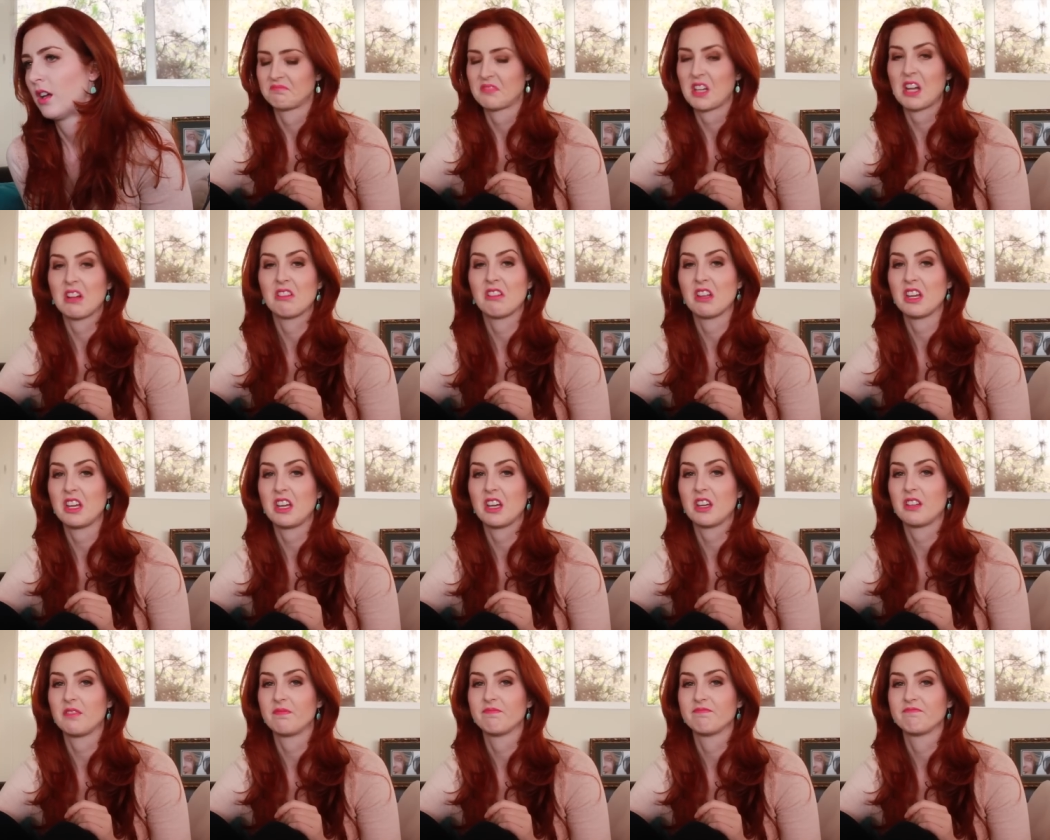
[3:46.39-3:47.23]
I don't like
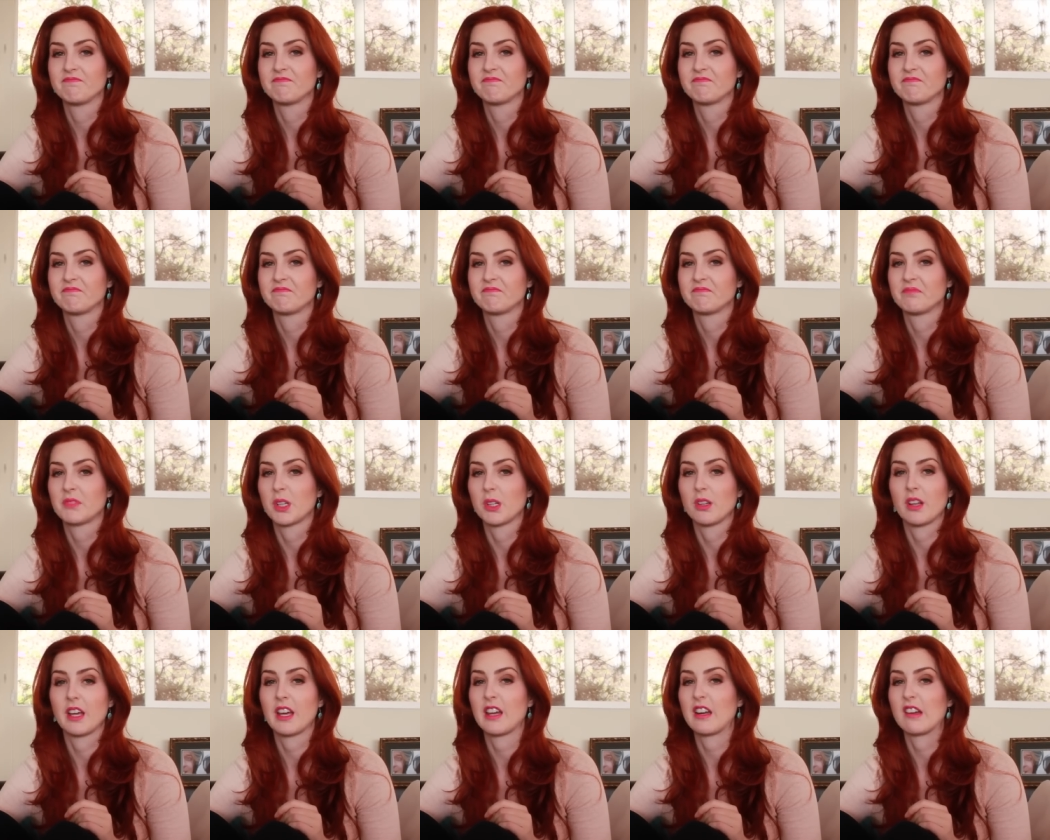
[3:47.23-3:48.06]
it.
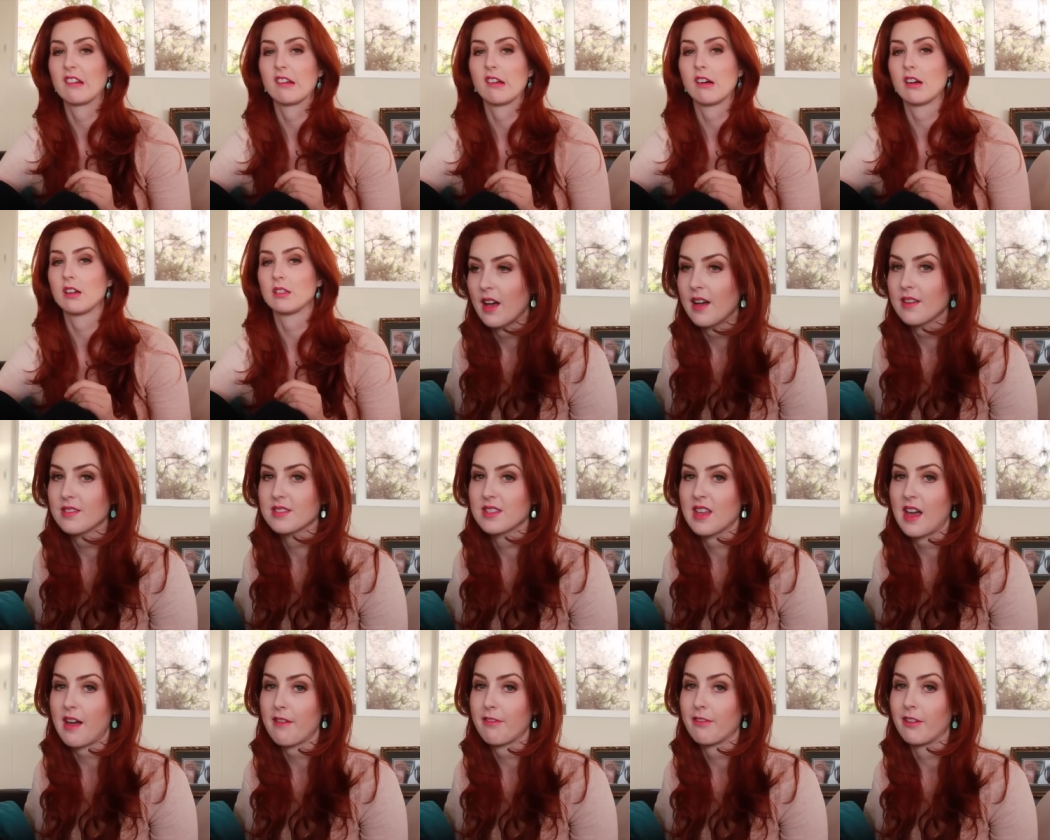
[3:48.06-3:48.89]
Don't like it at all.
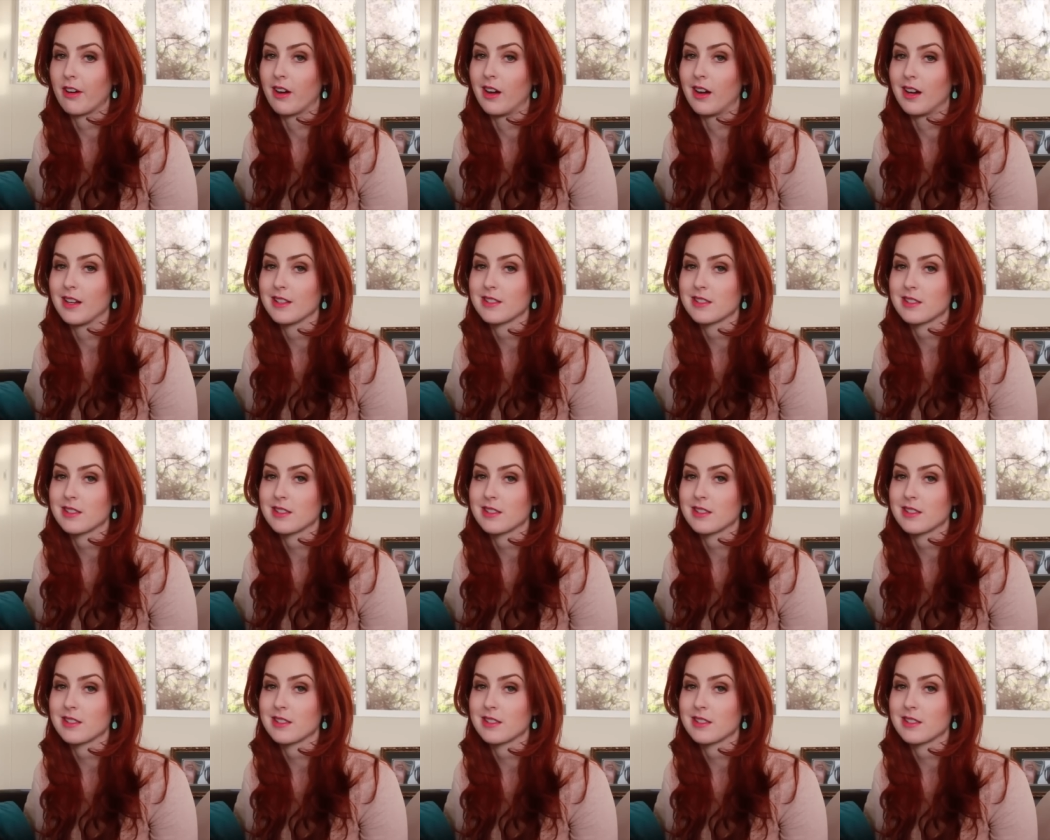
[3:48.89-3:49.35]
How's that for hot